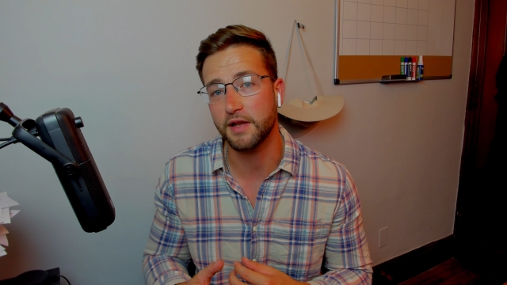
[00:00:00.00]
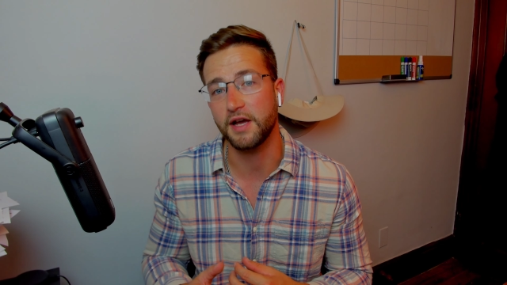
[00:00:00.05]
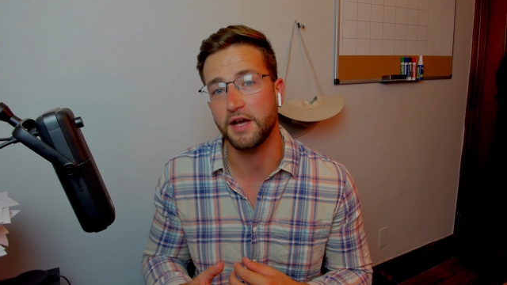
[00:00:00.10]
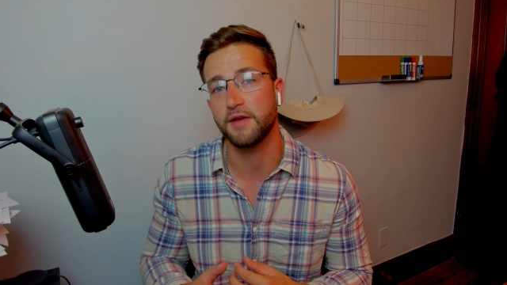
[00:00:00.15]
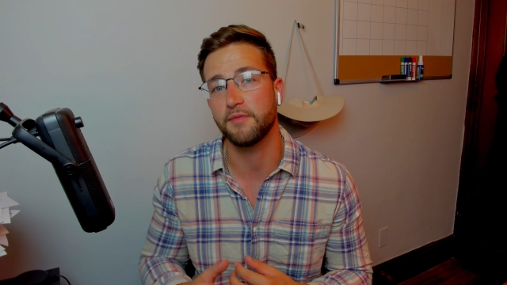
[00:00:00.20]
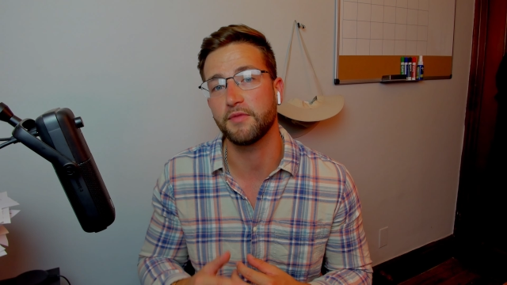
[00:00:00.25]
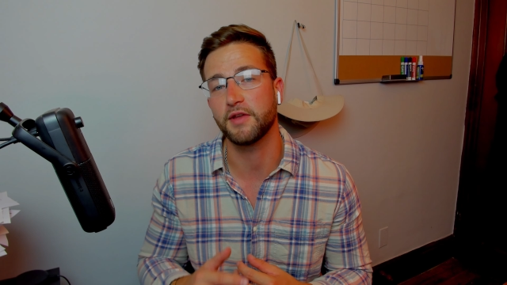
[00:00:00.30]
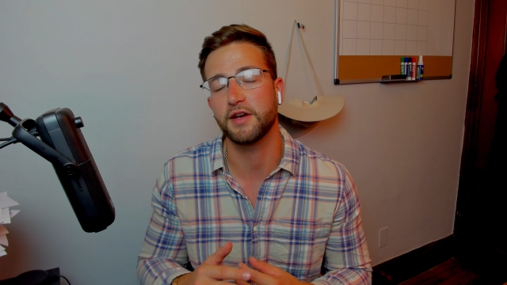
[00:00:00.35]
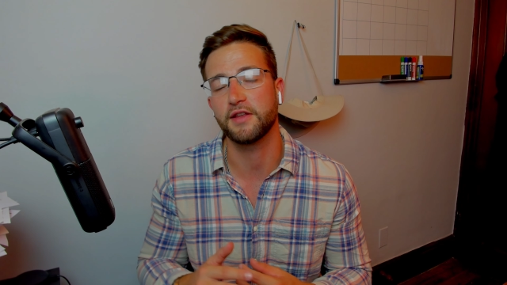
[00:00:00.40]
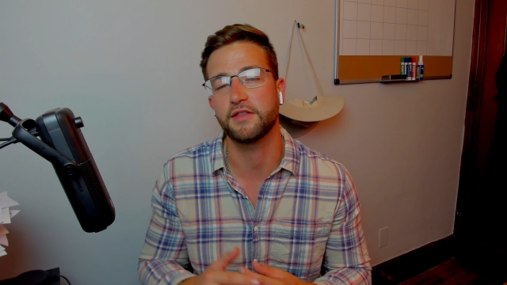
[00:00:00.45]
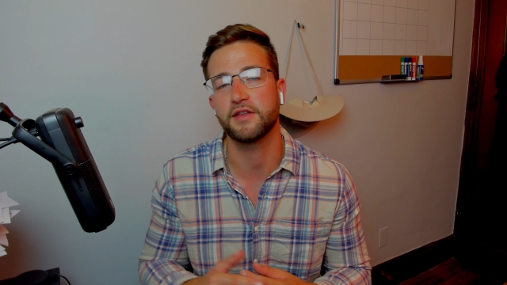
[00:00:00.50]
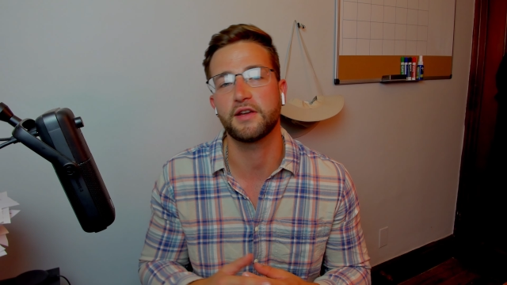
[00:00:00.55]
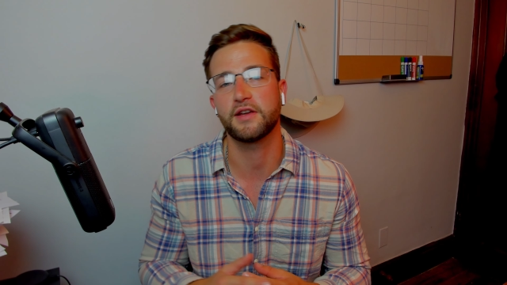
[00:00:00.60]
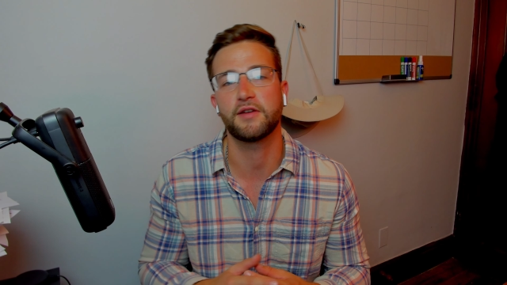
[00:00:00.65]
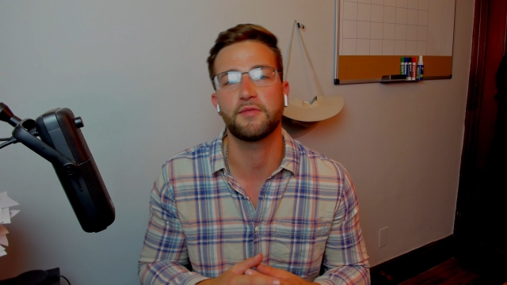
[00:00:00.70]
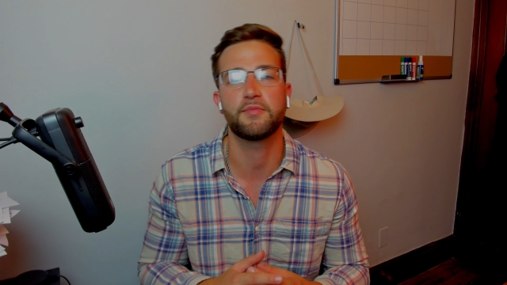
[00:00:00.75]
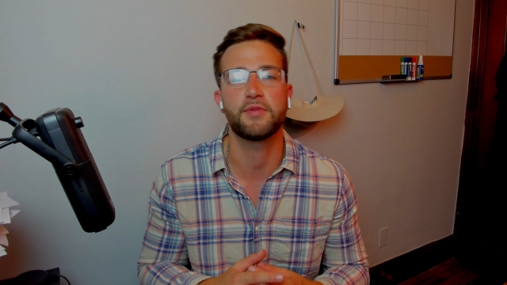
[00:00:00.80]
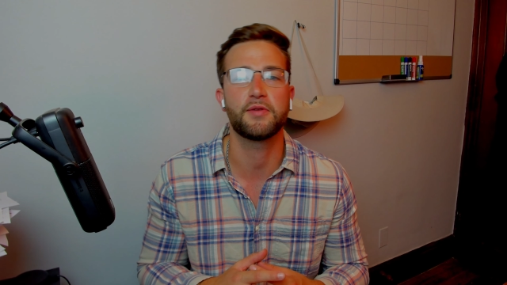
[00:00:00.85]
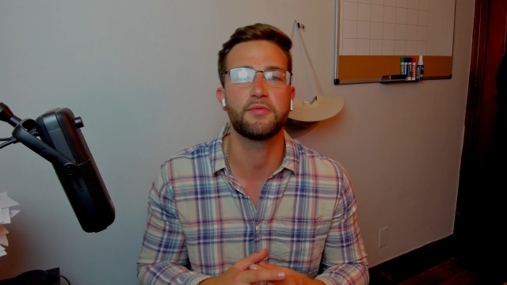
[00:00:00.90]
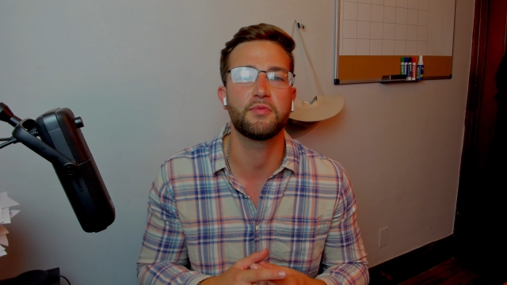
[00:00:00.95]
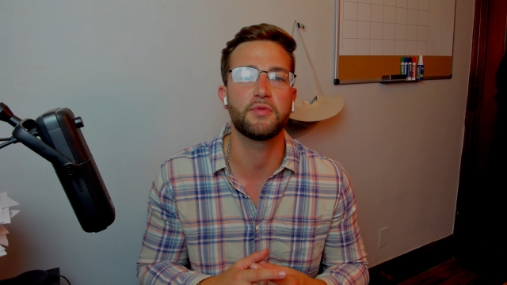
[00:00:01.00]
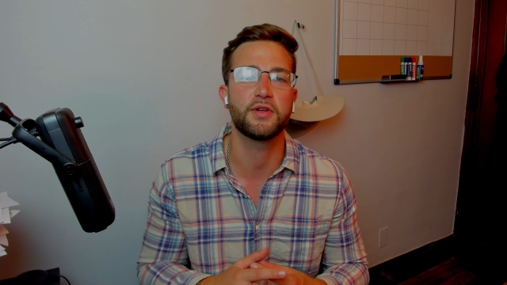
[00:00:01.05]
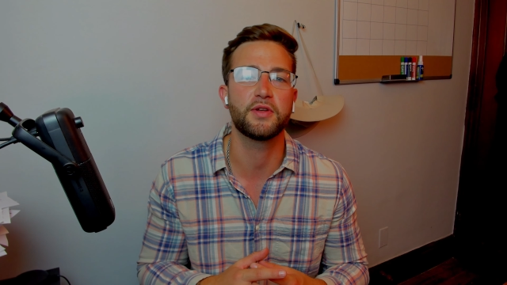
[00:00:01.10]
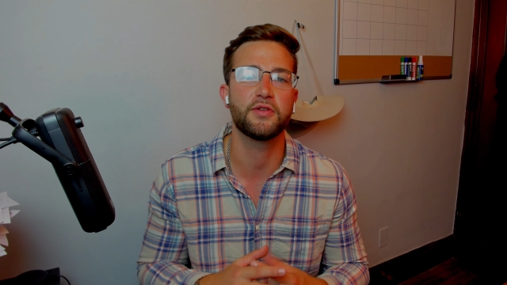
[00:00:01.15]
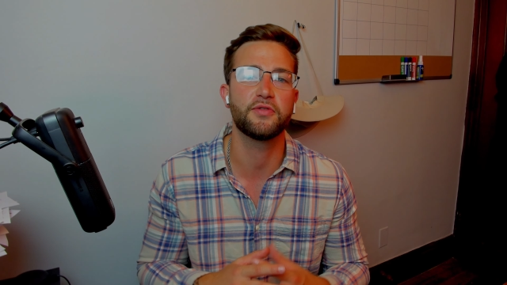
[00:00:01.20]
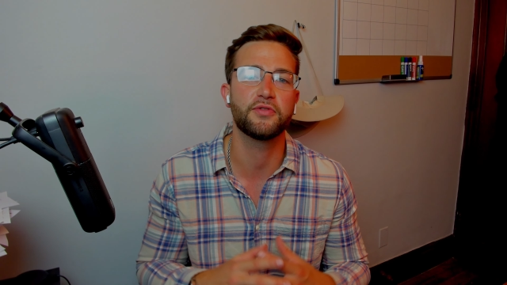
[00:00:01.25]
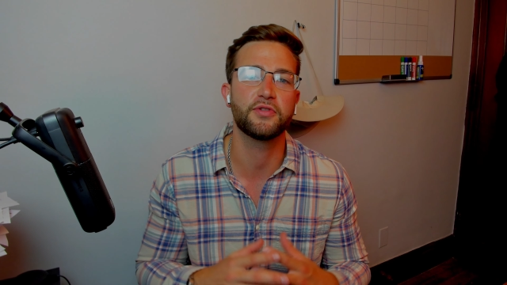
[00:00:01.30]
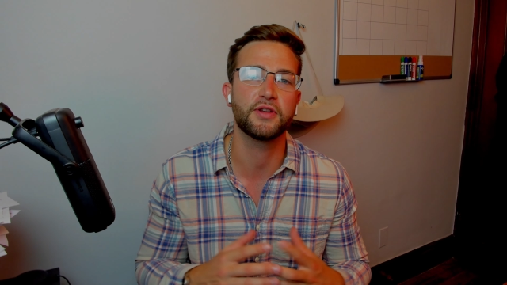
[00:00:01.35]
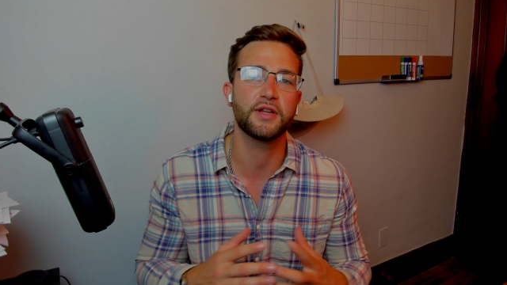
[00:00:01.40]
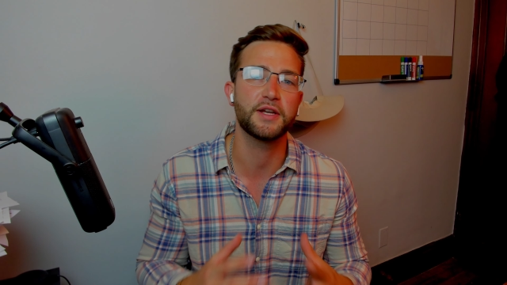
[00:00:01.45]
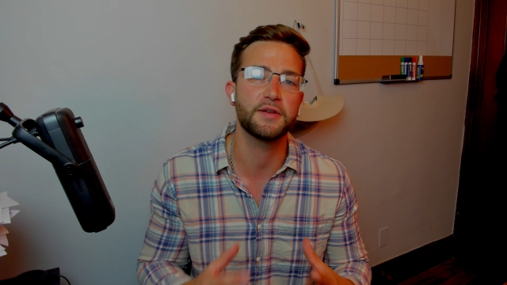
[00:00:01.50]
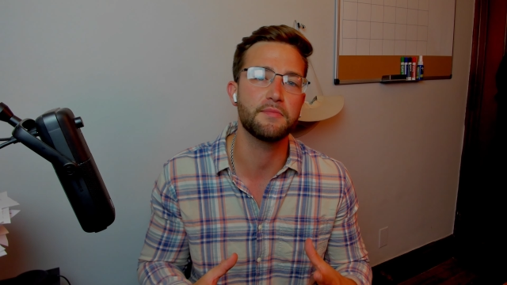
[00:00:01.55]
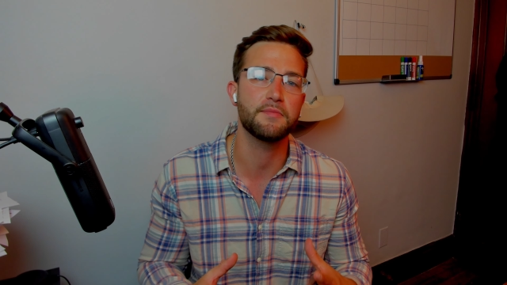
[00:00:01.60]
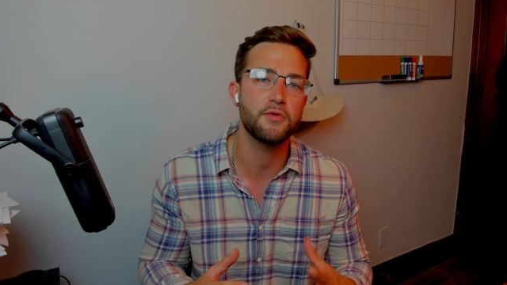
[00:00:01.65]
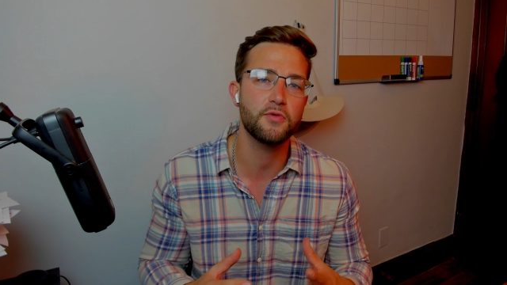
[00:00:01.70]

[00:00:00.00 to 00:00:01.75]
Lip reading: that I think I'm probably going to like